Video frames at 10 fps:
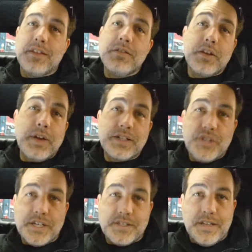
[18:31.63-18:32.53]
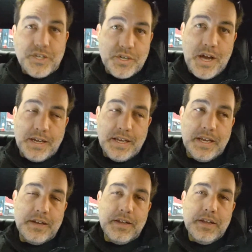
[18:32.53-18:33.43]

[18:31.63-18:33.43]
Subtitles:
then you increase the chance of the engine knocking,